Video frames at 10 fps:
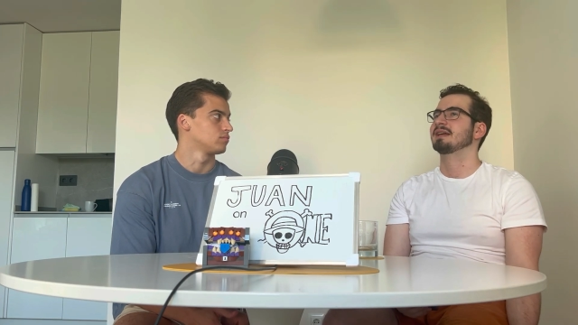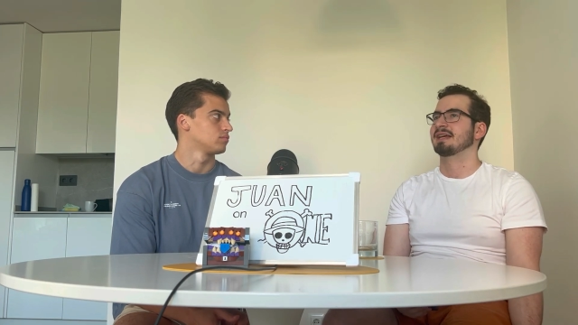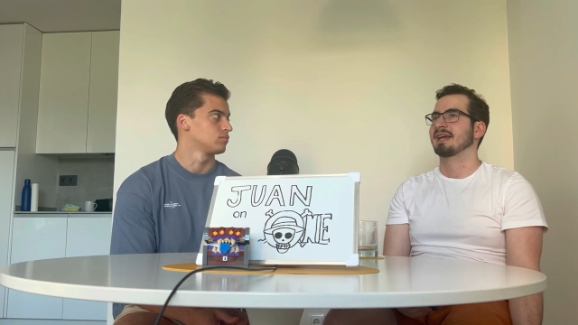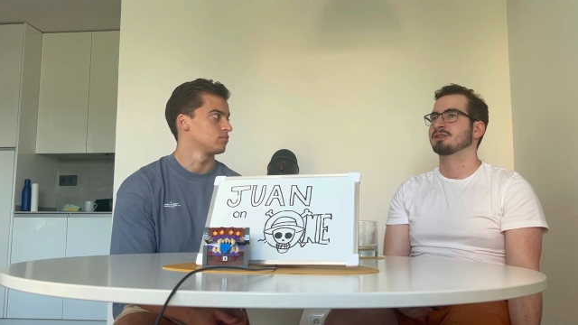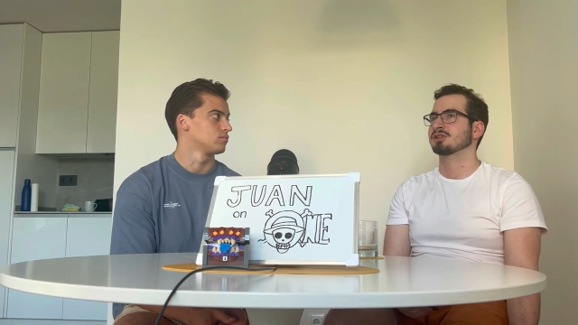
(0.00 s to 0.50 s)

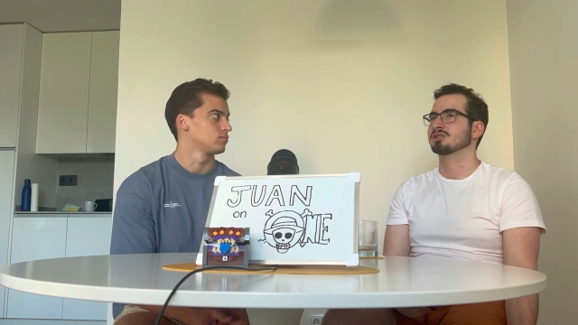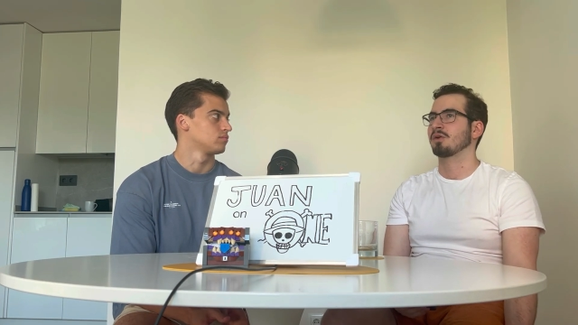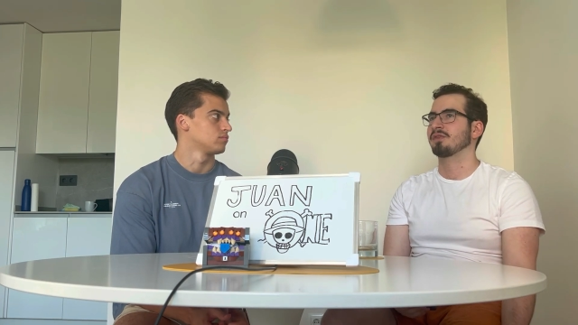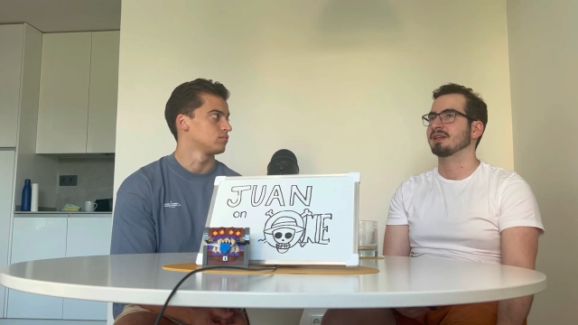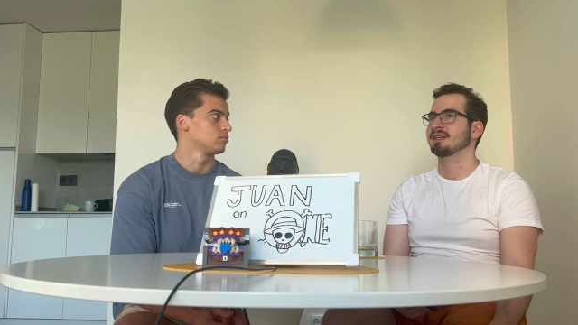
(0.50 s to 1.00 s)
Speaker 1: I just
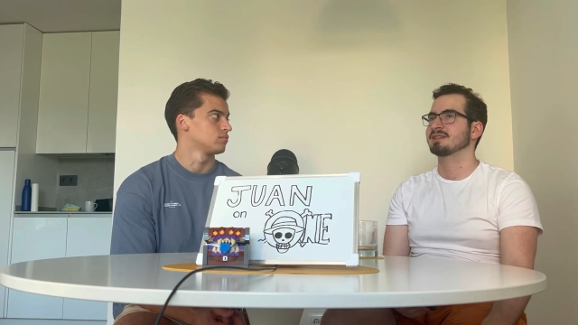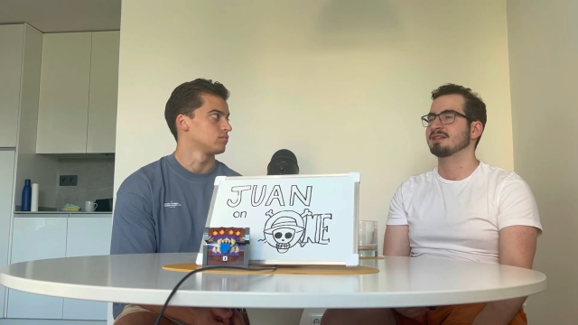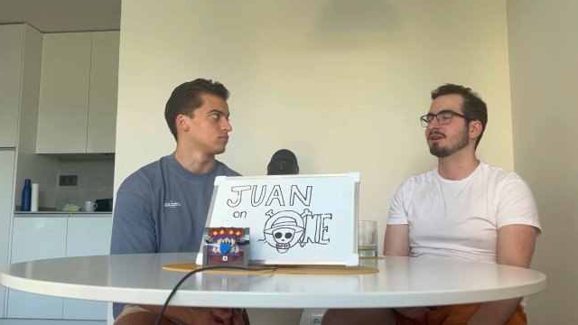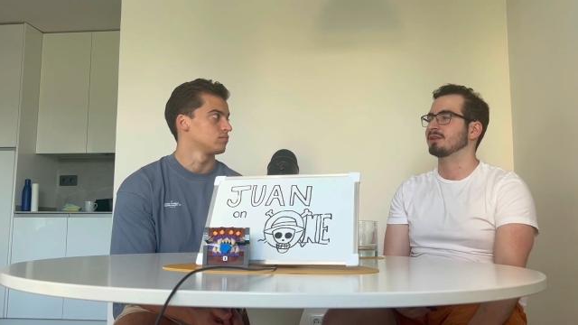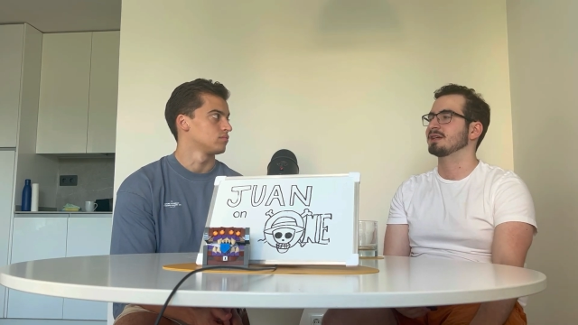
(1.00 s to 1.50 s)
don't think he's
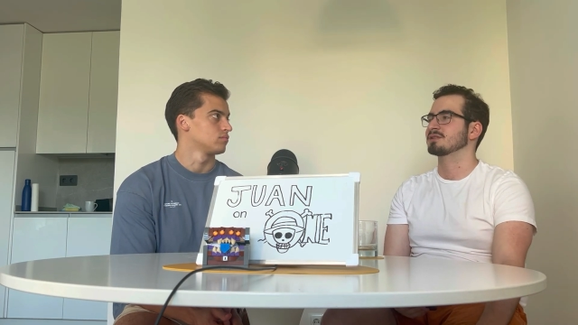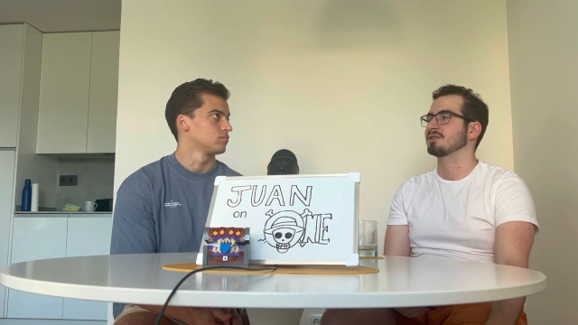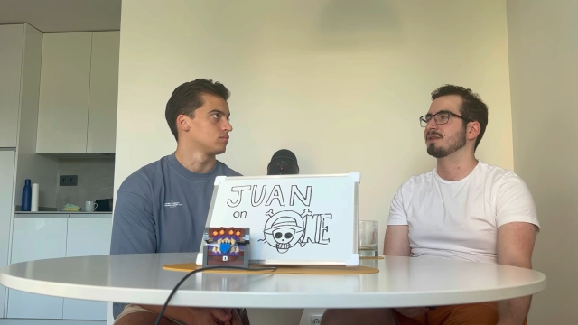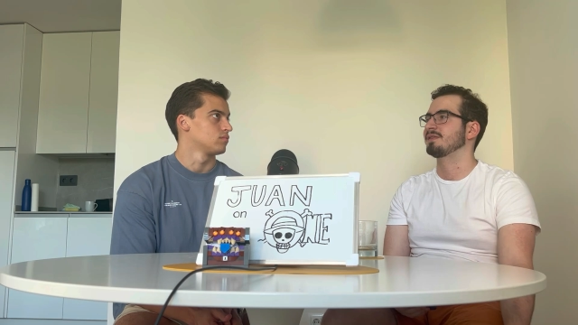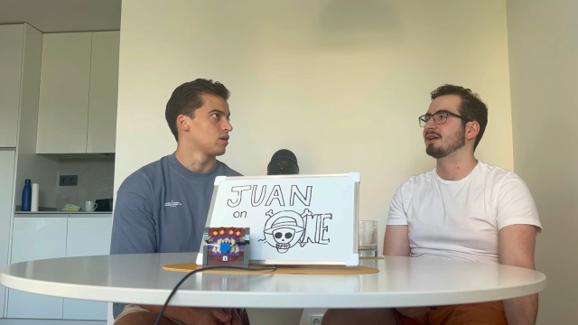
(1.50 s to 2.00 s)
nearly as
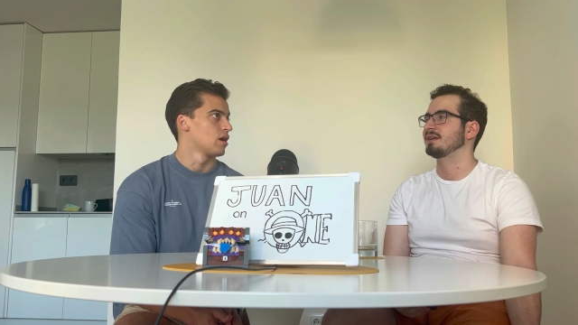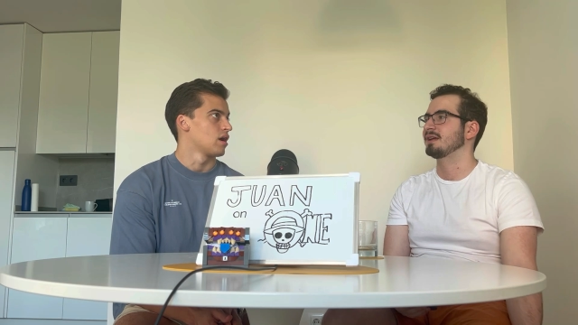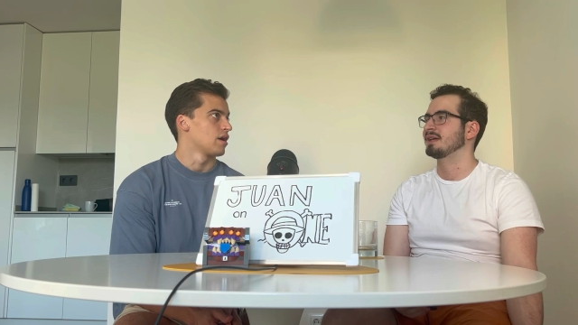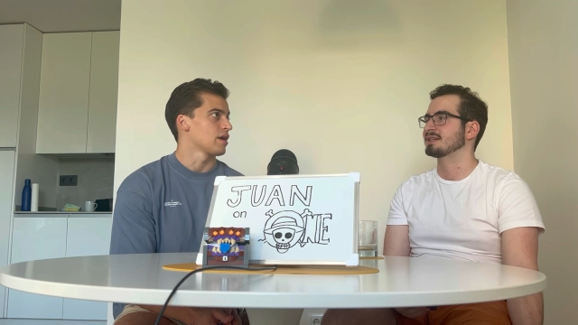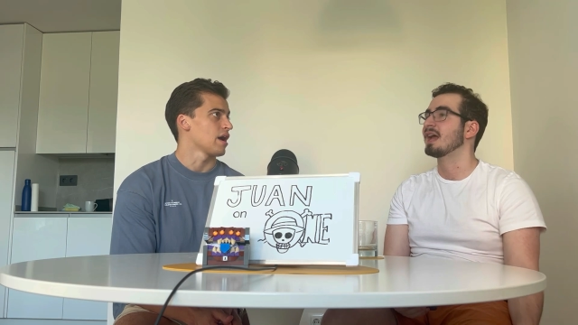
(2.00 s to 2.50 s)
good a fit
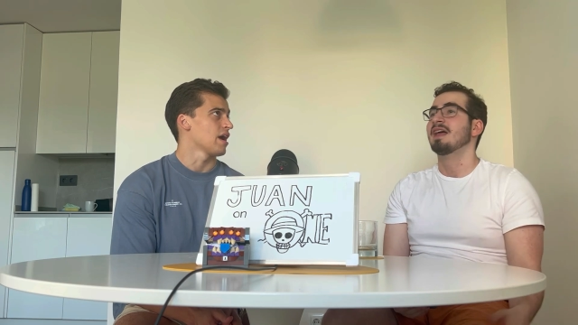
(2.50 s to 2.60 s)
as like, yeah,